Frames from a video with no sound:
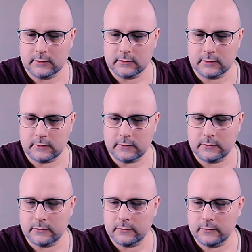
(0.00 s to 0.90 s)

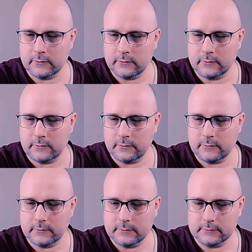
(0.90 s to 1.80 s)

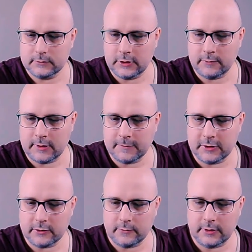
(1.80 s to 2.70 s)
go... You know what, I'm going
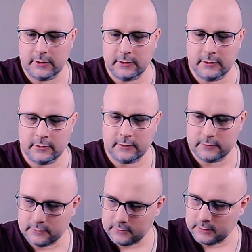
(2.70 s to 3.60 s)
to go here,
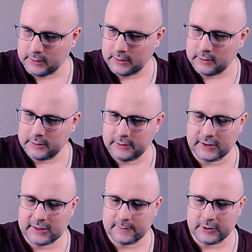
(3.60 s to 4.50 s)
see if I
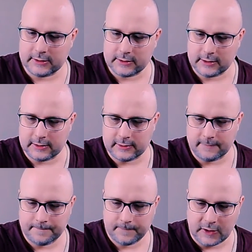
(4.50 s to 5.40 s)
can split these guys up.
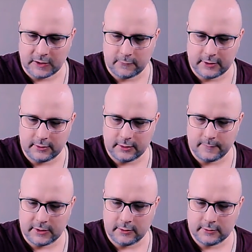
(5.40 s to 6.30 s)
I don't know if that'll help
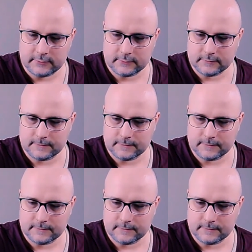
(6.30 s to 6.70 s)
me at all.